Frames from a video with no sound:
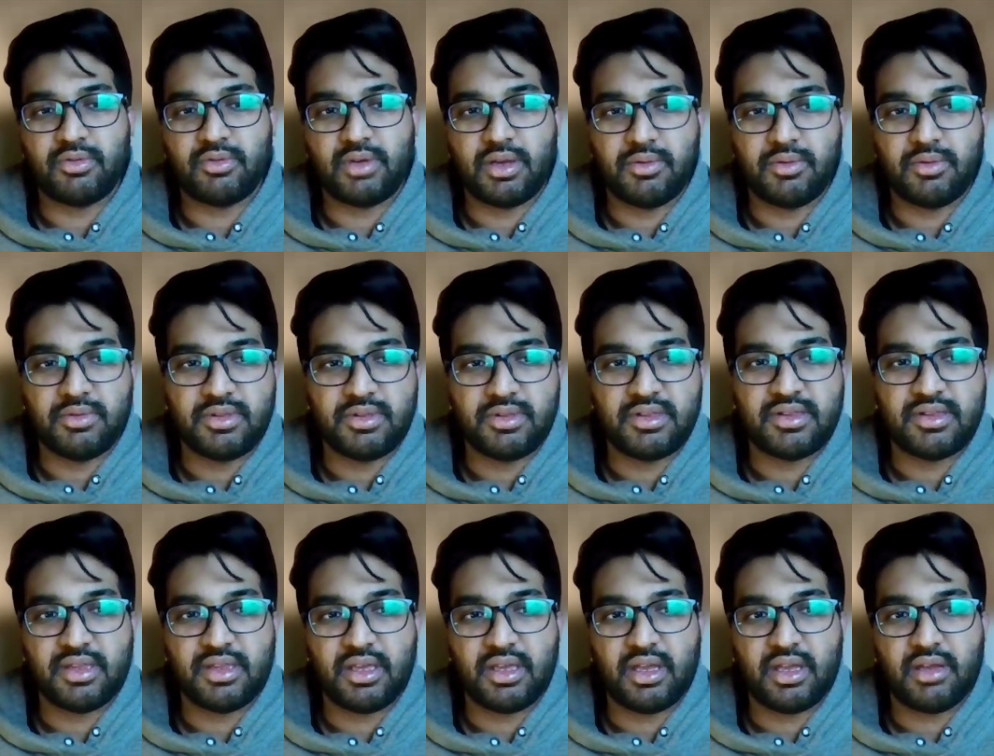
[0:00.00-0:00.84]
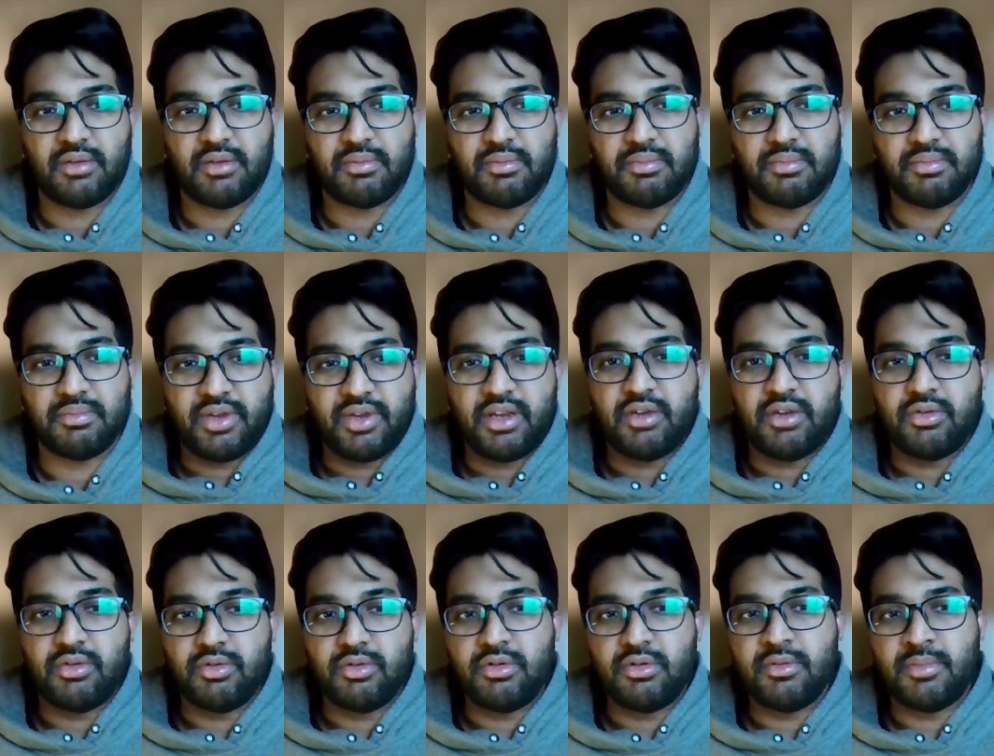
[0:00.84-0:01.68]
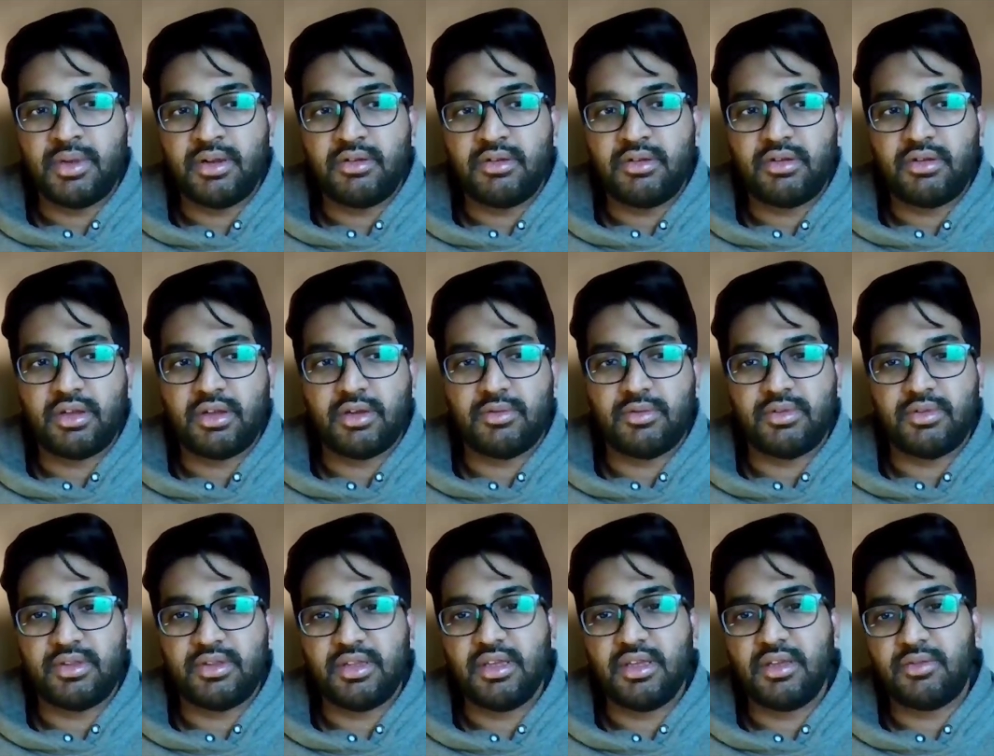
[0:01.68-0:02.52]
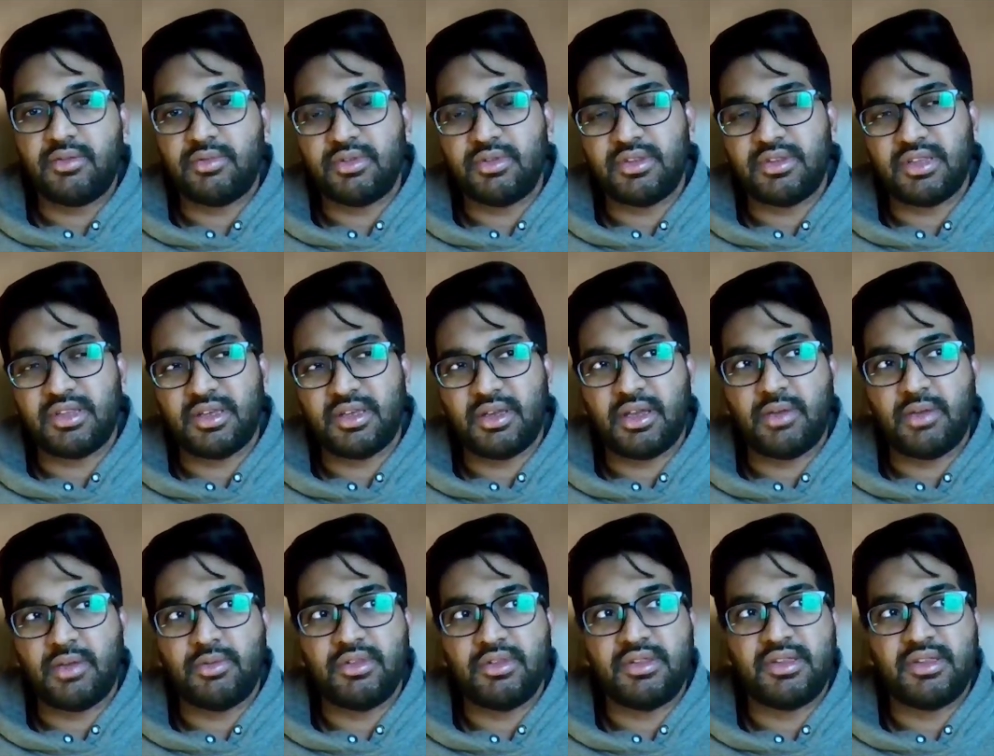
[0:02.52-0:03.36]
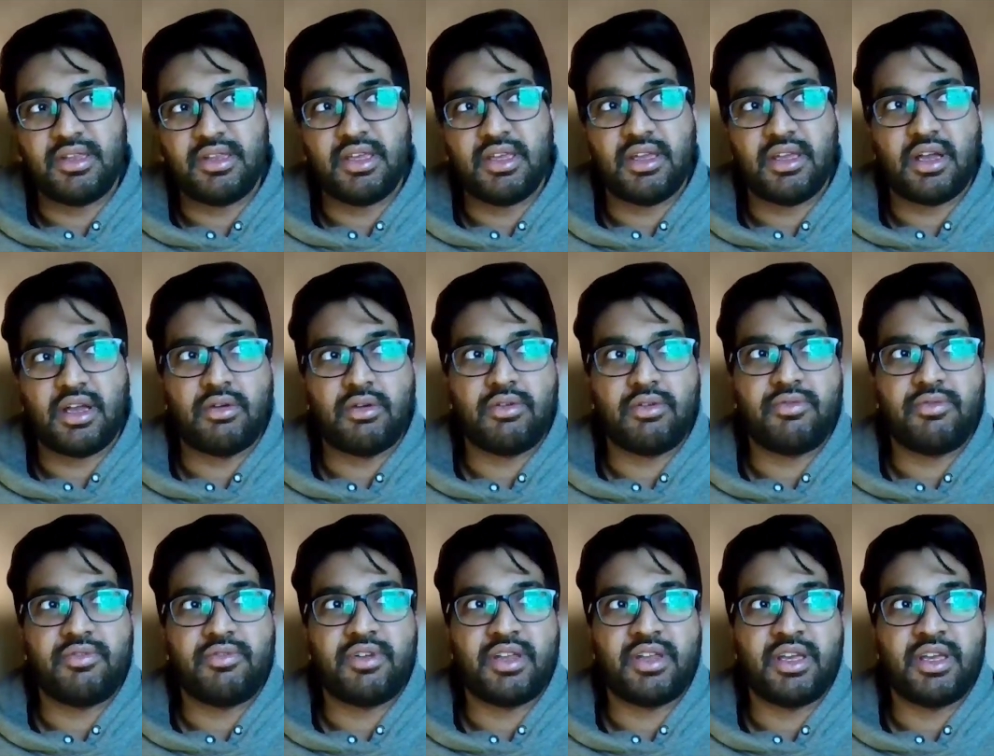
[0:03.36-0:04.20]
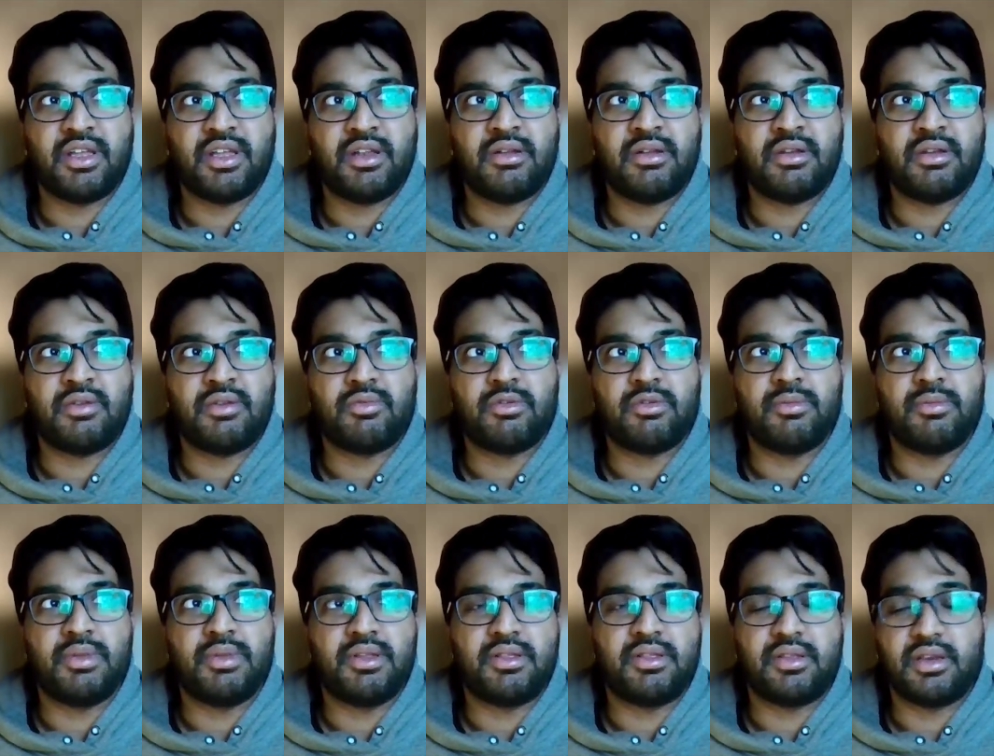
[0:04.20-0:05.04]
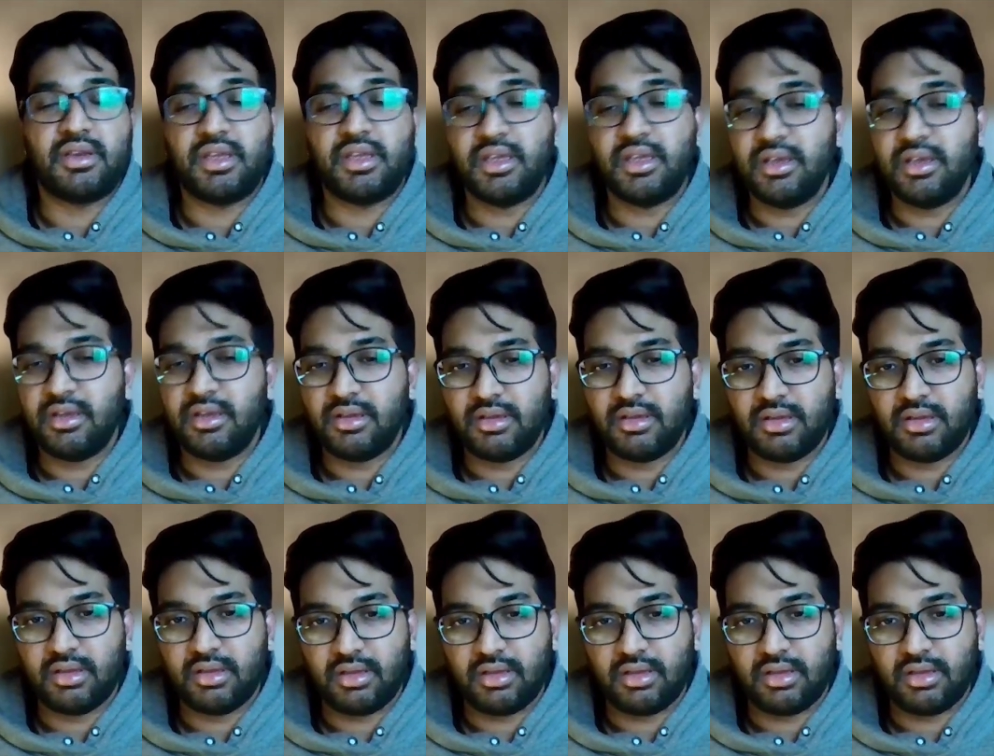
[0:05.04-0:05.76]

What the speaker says: So I would say a very rudimentary, I would say it was, I would say out of 10, it would be 3.